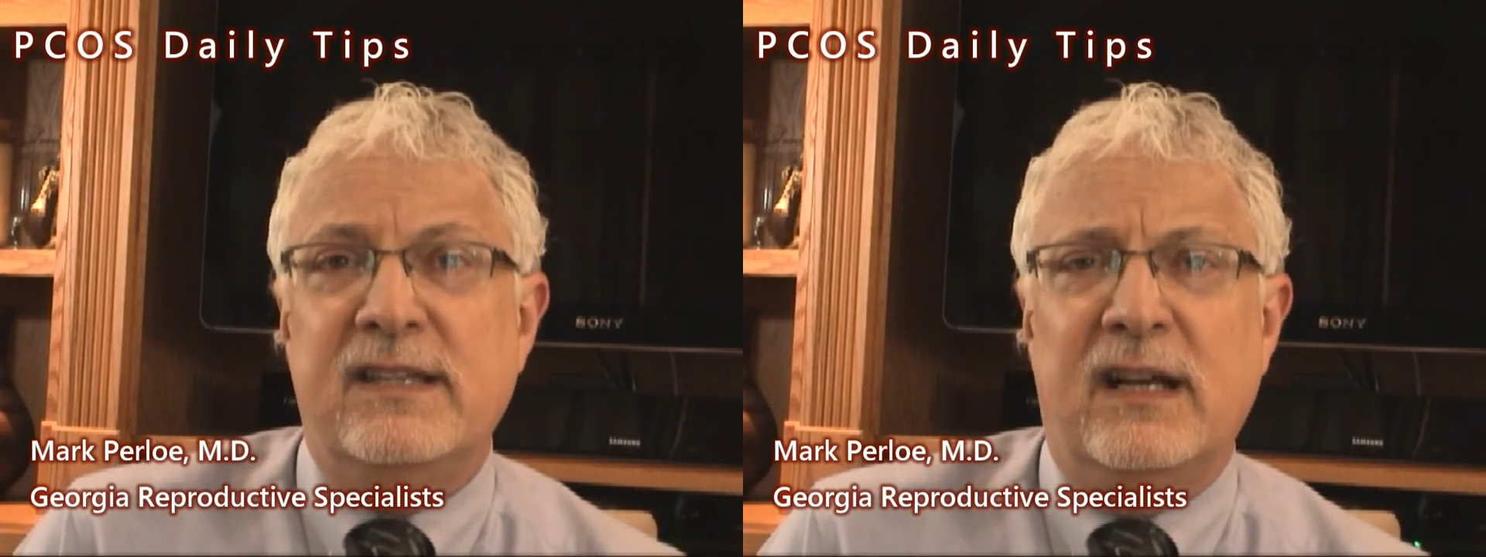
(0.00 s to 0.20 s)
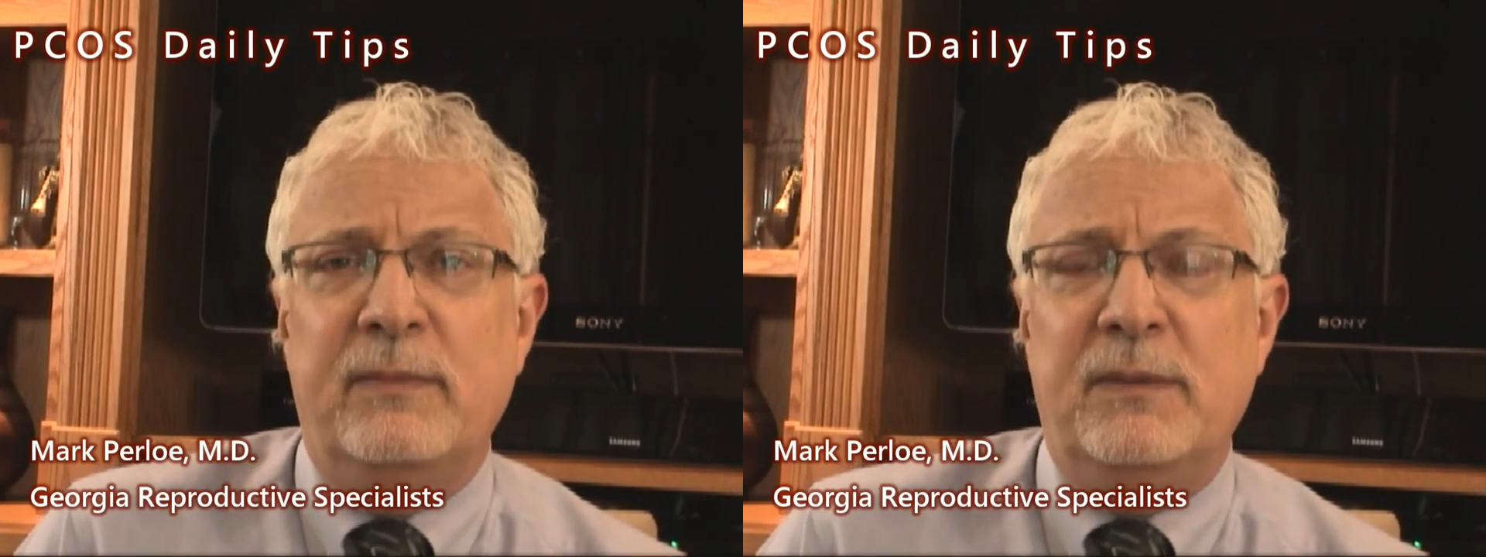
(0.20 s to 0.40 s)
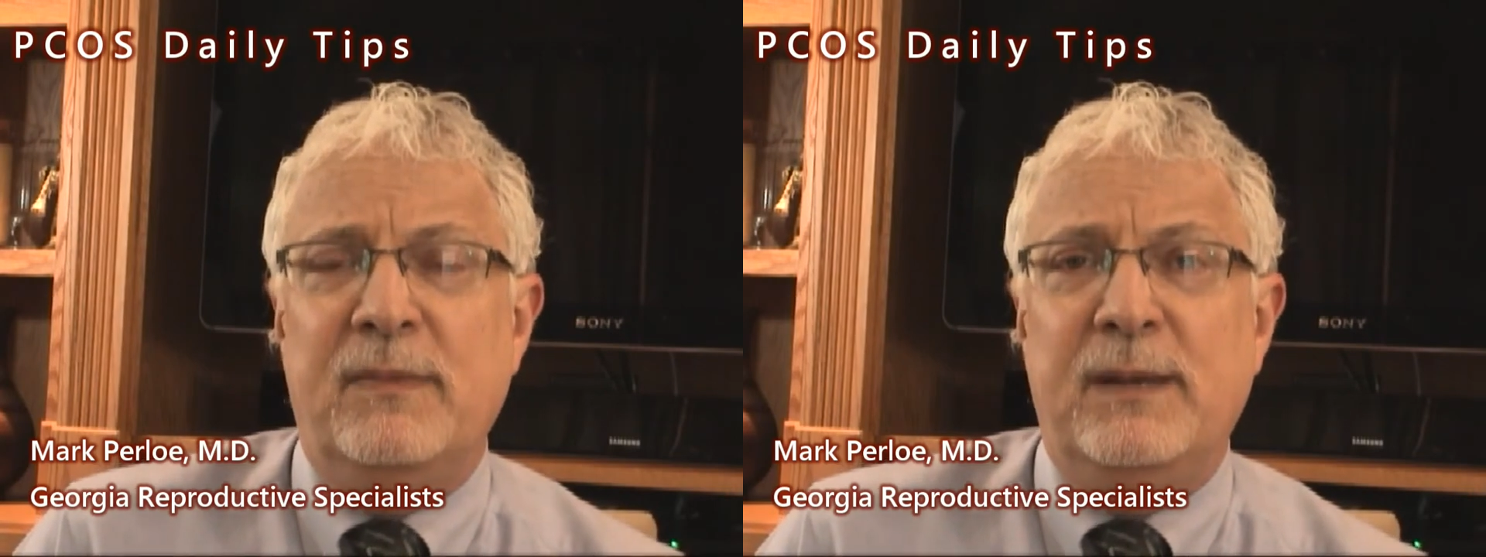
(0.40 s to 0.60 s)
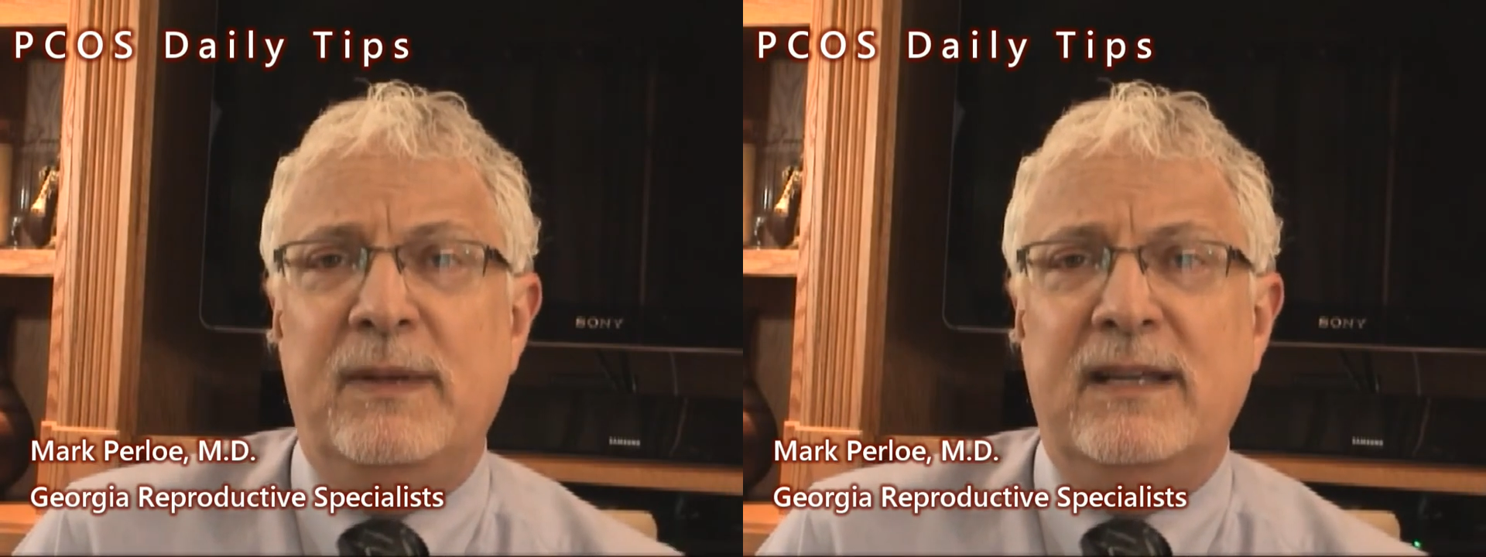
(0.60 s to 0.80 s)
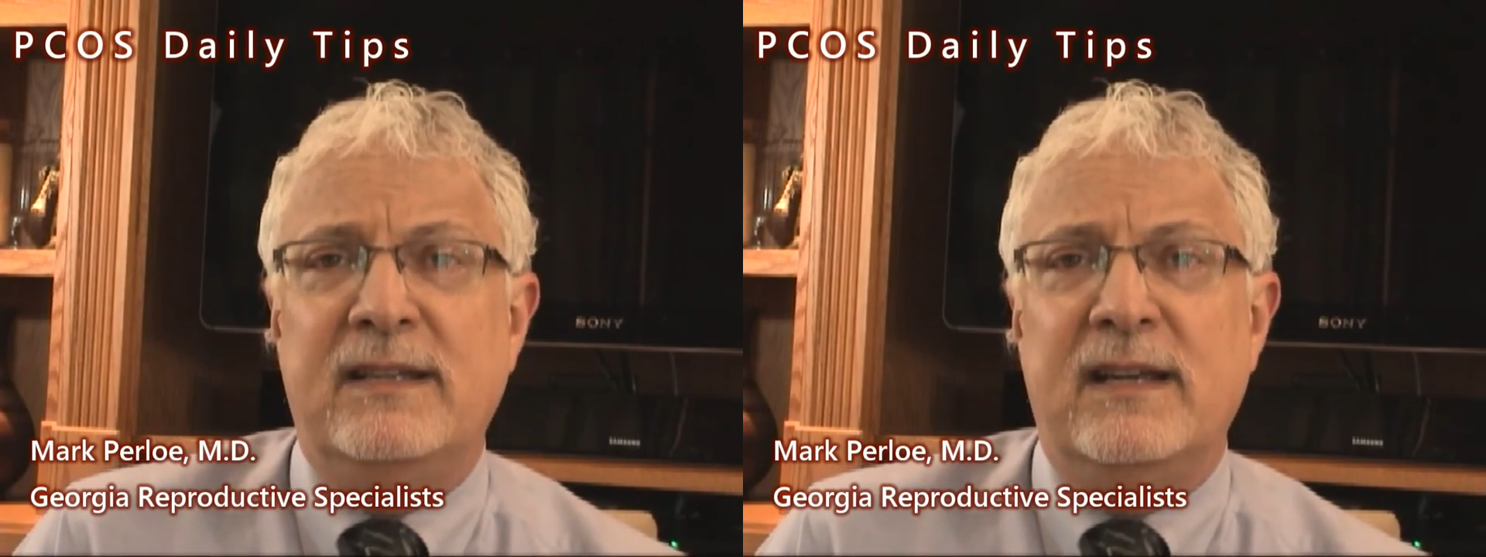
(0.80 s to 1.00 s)
some, it may
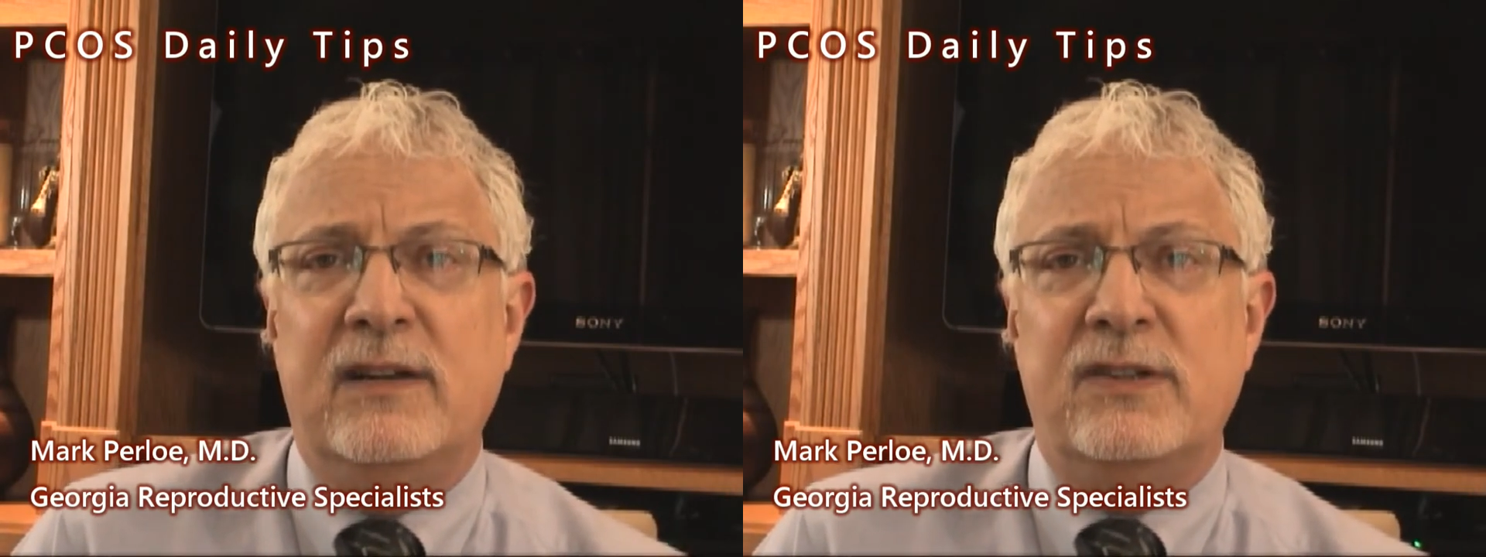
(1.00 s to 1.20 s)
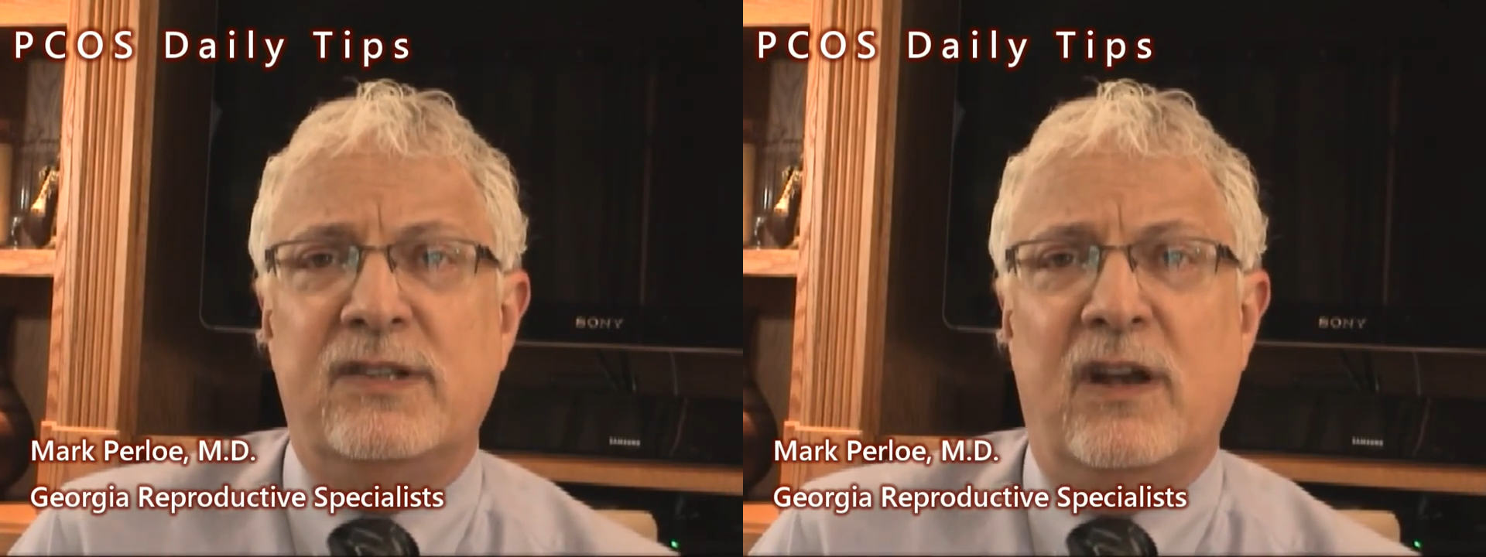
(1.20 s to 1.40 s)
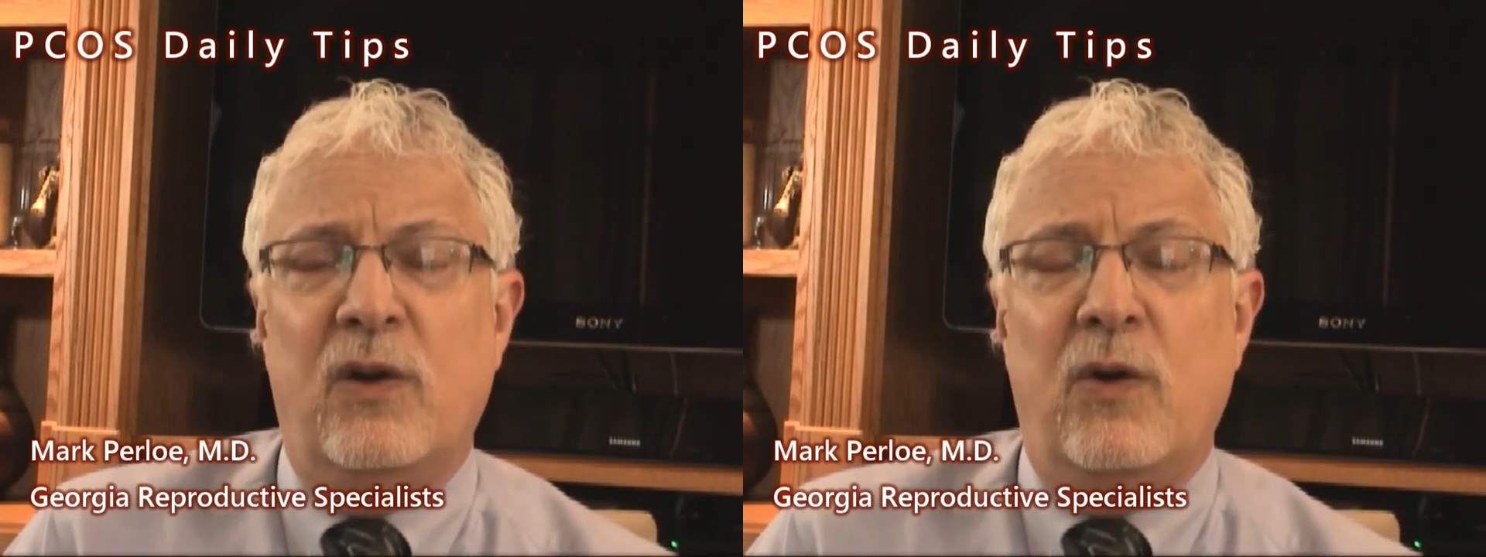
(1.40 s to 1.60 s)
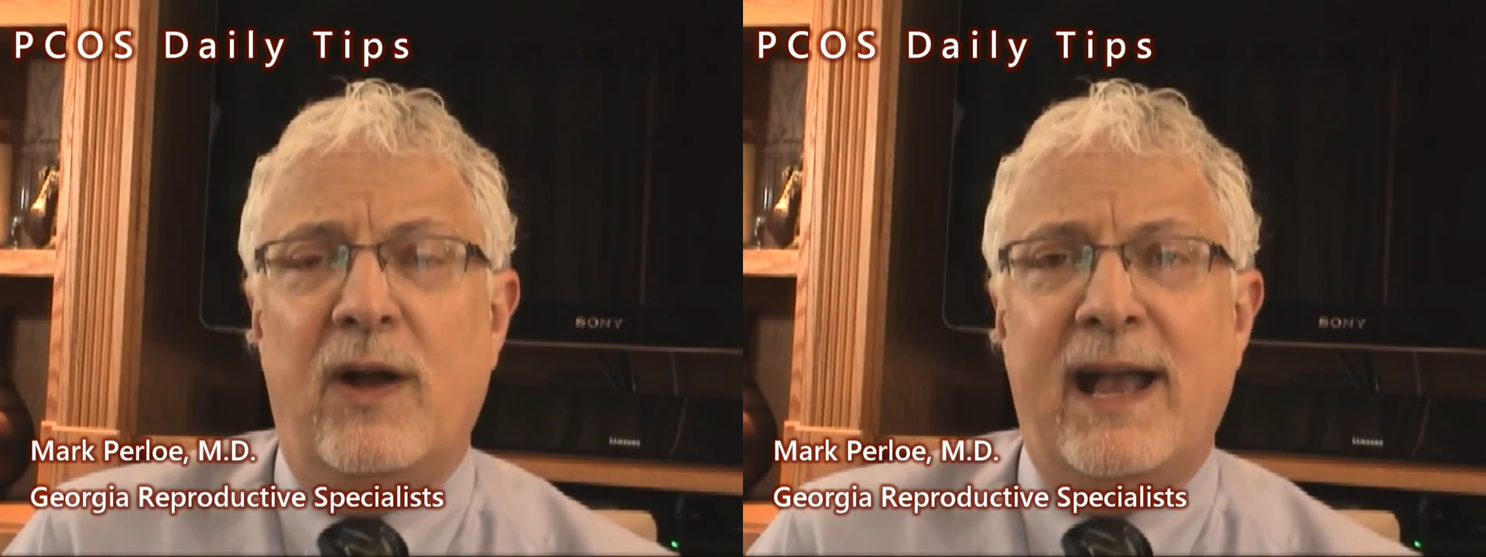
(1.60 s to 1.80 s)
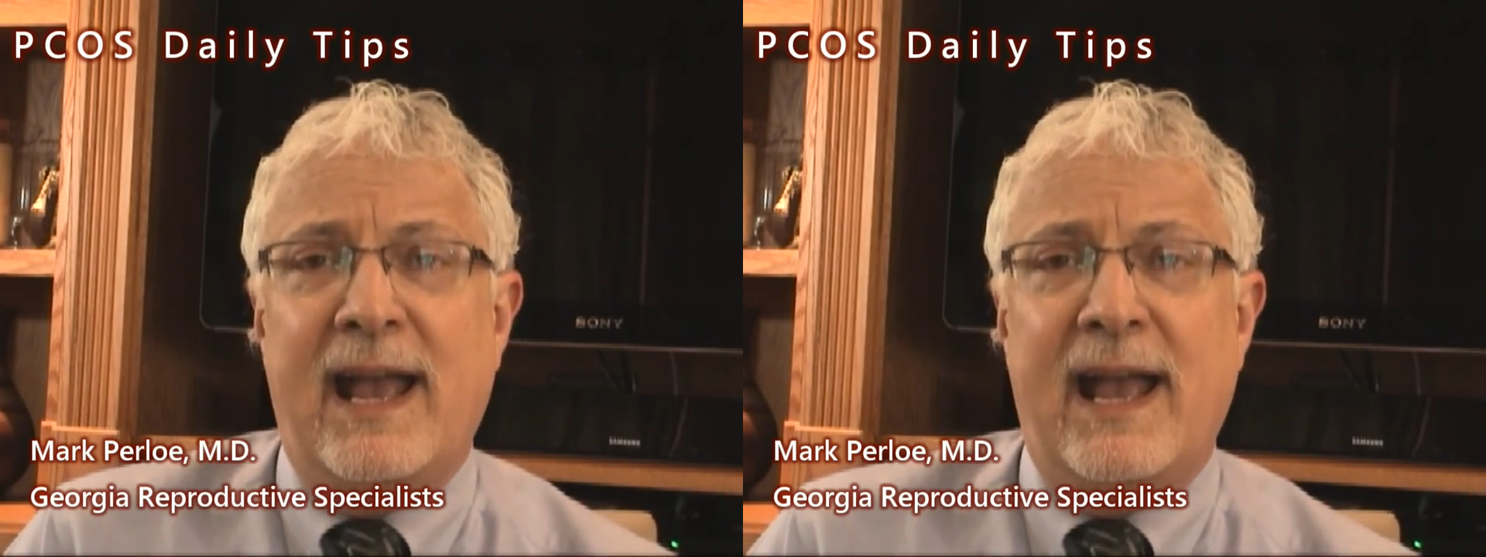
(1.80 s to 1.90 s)
be a day or so